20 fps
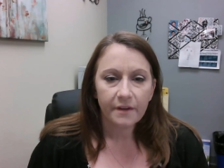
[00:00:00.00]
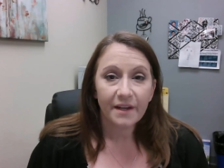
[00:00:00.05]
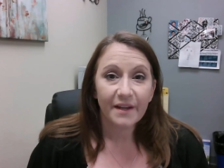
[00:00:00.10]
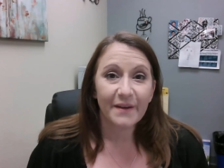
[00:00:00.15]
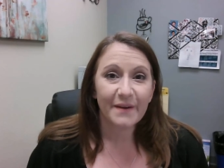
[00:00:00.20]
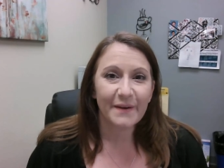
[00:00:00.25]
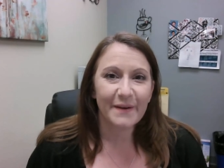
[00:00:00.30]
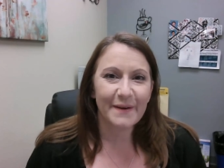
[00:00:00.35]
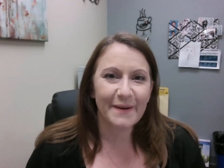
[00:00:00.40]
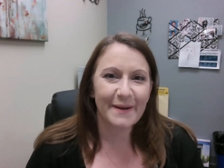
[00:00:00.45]

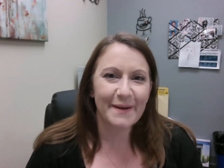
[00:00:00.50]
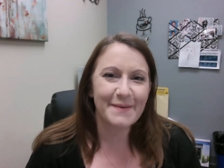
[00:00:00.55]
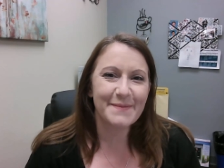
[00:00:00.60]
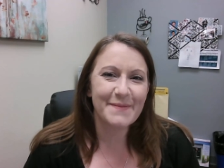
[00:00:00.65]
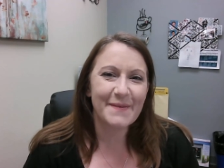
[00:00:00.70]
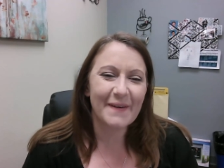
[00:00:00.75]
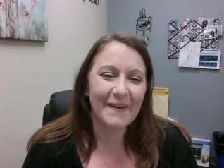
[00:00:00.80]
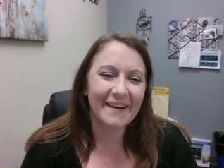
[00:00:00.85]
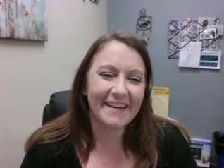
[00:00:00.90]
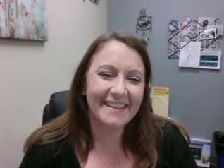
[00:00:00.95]
Good
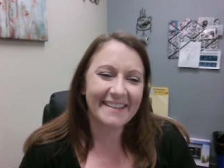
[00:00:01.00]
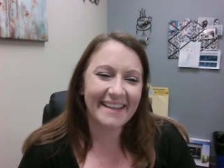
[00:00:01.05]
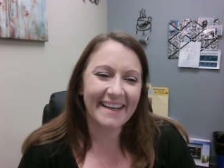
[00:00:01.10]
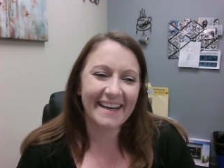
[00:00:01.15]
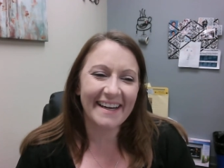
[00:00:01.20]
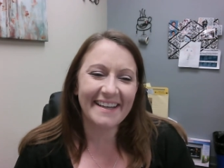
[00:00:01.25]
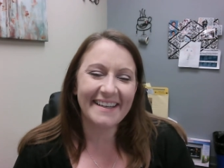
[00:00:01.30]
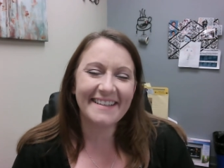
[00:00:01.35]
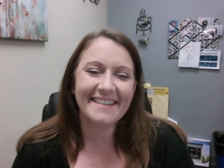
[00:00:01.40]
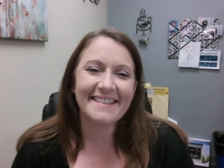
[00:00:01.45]
morning,
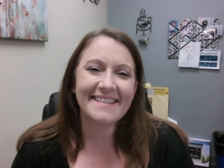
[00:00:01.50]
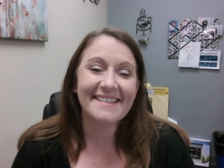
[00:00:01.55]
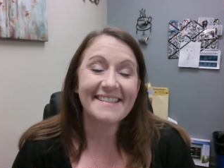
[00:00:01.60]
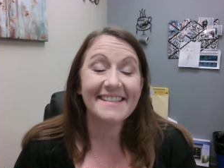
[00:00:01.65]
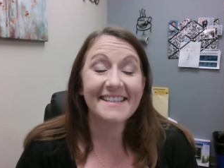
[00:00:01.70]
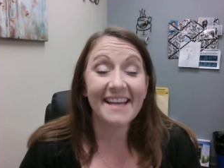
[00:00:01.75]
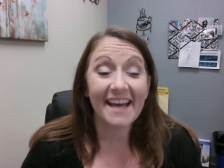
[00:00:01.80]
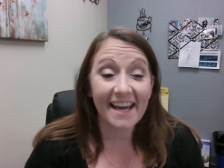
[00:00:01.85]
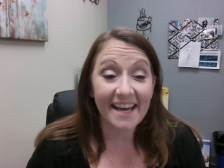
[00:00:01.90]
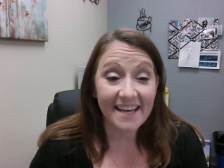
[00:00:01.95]
Lions.
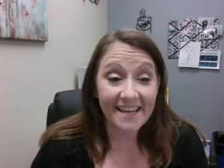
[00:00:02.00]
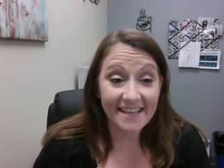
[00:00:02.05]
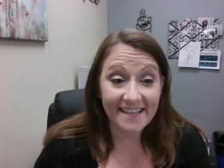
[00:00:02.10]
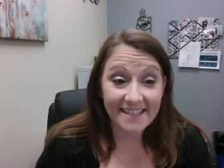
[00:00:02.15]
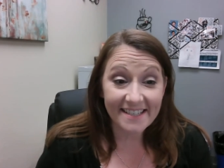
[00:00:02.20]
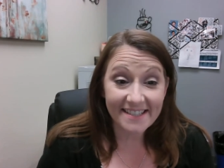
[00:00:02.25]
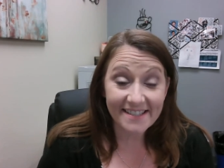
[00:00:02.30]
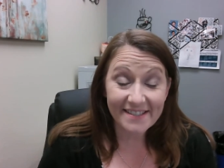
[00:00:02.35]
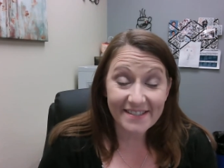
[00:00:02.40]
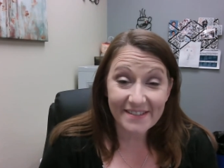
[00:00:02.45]
Today
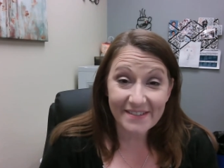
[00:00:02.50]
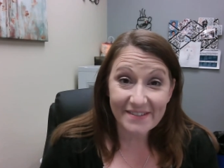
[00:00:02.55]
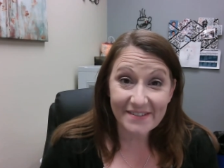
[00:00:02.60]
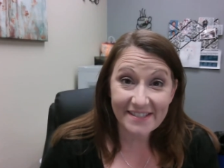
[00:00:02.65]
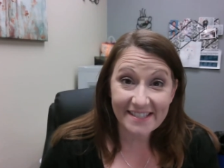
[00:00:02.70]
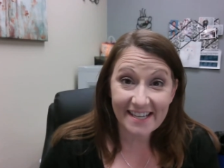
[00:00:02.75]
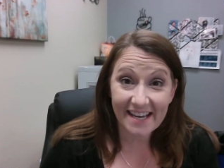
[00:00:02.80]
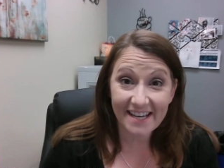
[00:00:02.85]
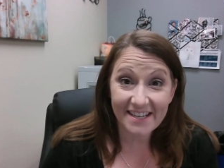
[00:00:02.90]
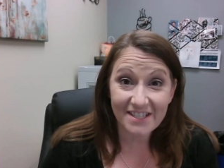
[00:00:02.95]
is
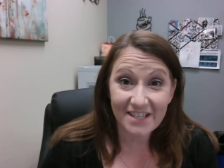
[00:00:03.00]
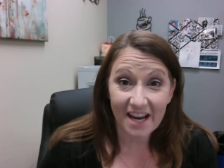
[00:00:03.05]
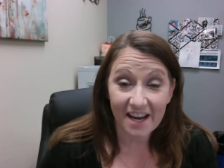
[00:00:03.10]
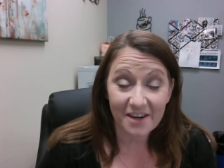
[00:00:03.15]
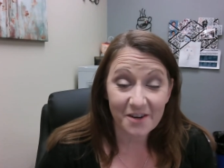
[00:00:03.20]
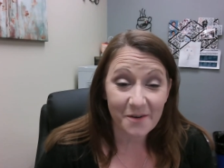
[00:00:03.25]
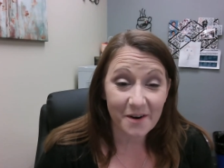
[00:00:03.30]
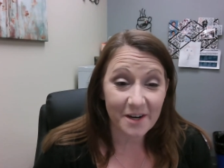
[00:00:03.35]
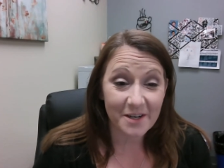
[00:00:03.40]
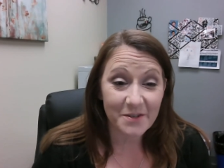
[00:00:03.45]
Tuesday,
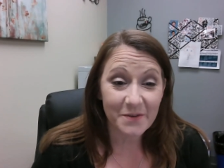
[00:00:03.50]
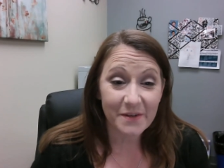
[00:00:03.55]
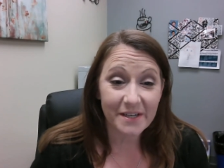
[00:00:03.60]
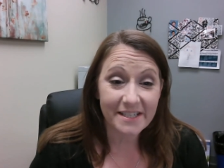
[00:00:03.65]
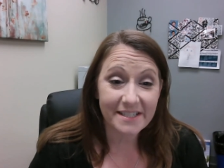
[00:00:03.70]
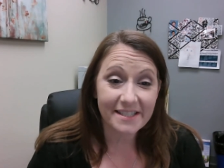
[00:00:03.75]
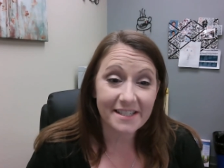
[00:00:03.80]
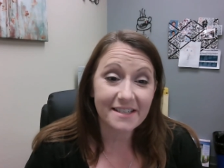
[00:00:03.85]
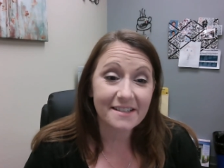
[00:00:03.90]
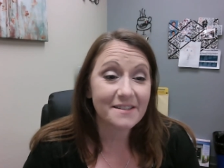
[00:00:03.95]
January
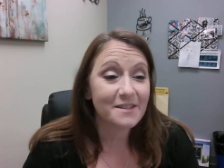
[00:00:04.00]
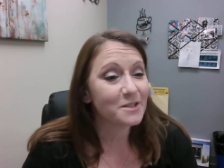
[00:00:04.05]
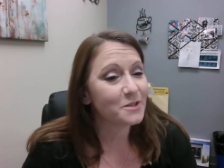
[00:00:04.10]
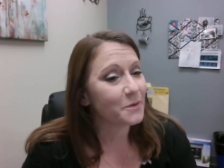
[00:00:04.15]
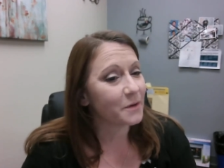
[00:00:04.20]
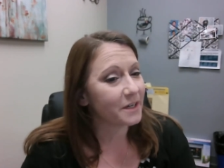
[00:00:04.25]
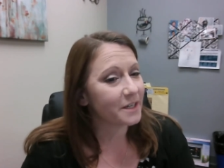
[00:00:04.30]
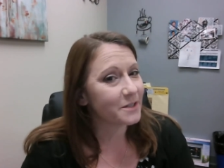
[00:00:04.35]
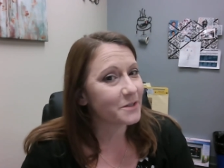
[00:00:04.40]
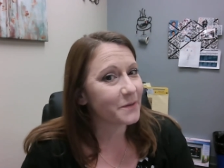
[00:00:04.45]
26,
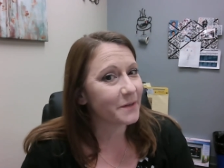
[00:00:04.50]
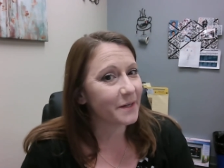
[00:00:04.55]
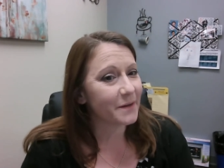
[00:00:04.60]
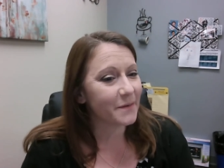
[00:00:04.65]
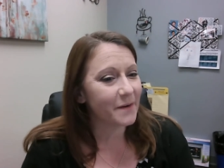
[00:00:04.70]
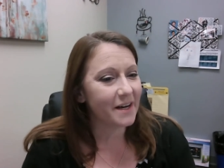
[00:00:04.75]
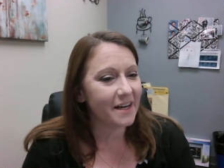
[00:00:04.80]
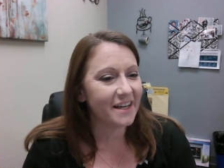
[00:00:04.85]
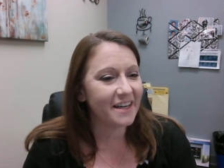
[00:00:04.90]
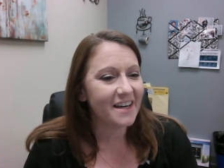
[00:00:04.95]

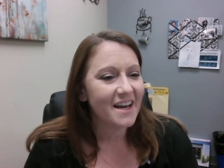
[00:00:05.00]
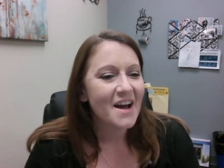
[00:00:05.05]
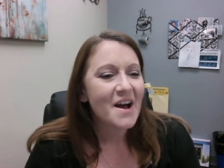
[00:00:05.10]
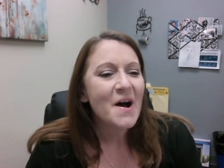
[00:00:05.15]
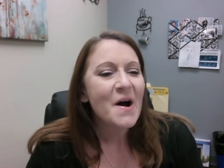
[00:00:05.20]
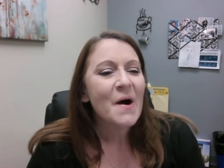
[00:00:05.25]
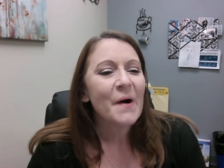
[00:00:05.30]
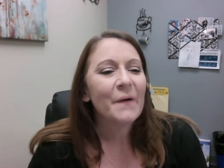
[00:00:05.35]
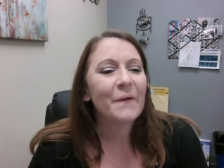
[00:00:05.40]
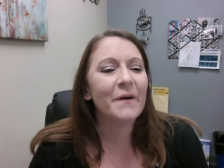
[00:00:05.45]
2021.
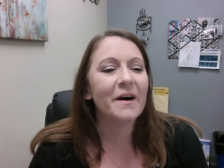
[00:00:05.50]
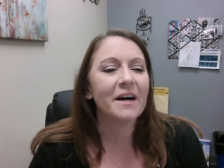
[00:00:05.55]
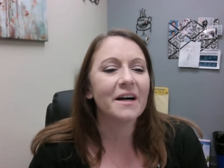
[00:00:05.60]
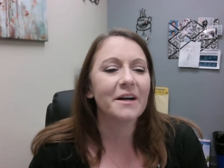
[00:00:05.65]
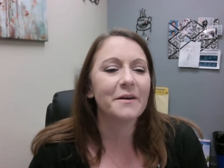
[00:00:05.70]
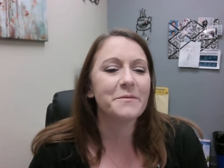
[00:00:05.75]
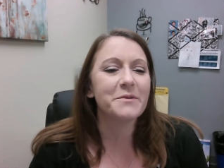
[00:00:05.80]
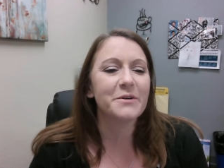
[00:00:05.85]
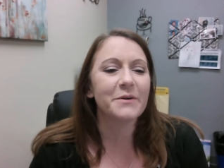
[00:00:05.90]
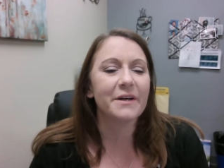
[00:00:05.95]

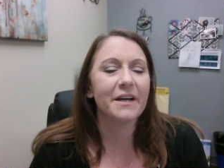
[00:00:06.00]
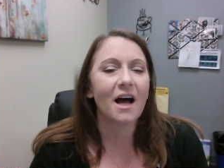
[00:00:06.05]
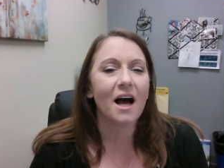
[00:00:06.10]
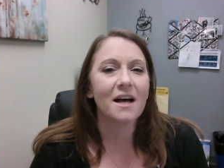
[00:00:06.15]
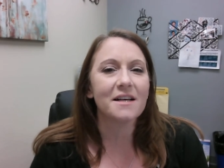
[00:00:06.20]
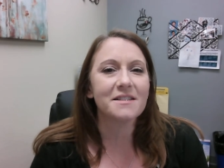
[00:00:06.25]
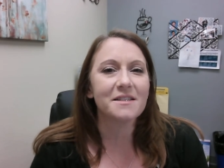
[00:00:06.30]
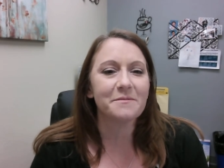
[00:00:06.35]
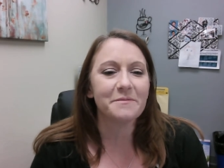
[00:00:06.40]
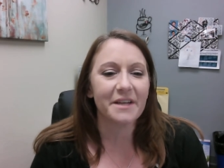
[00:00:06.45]
Welcome to an
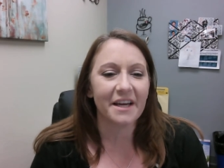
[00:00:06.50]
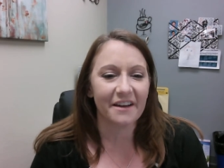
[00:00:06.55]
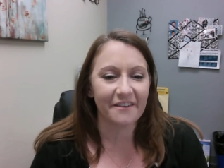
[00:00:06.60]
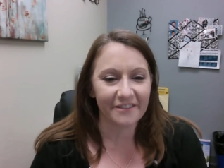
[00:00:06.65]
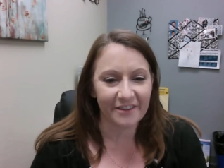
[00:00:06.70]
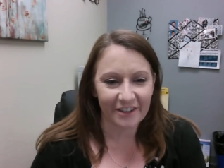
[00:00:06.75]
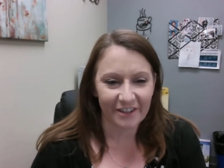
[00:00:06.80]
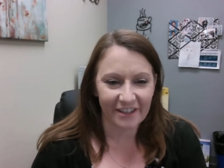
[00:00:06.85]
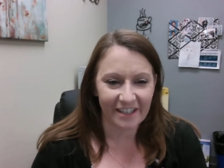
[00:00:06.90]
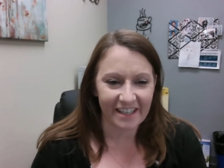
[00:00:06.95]
awesome day of
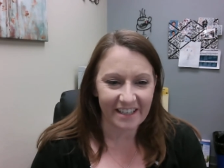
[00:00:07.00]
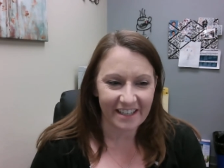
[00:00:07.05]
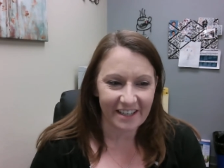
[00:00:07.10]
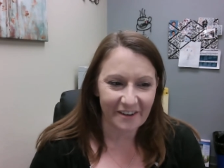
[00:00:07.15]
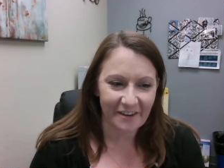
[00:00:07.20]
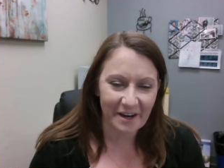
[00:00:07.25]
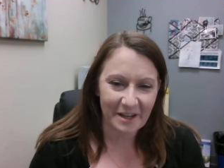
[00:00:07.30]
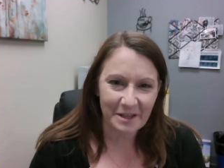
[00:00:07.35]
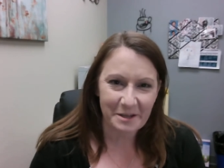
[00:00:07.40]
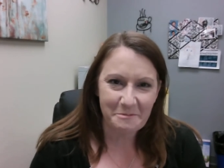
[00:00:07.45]
learning here
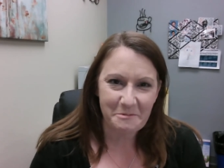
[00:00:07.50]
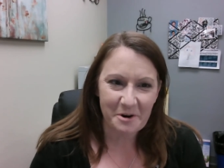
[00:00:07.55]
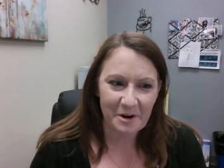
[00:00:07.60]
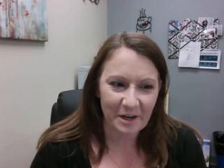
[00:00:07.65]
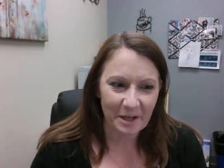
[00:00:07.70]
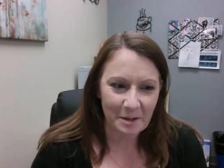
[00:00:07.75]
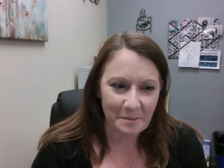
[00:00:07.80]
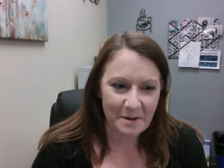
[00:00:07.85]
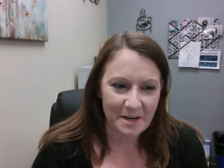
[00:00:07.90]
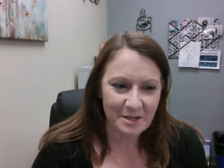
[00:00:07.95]
at Lamar
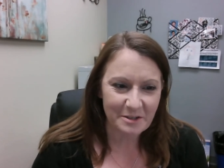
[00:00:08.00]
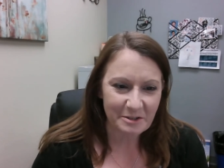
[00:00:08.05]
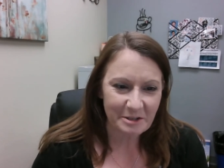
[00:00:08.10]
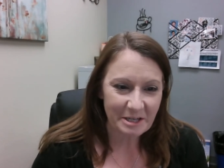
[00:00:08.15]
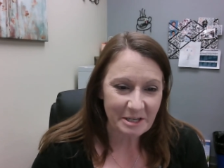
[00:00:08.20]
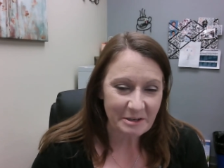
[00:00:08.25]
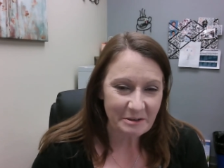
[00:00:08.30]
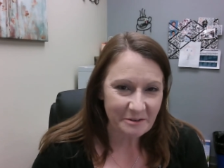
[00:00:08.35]
Elementary.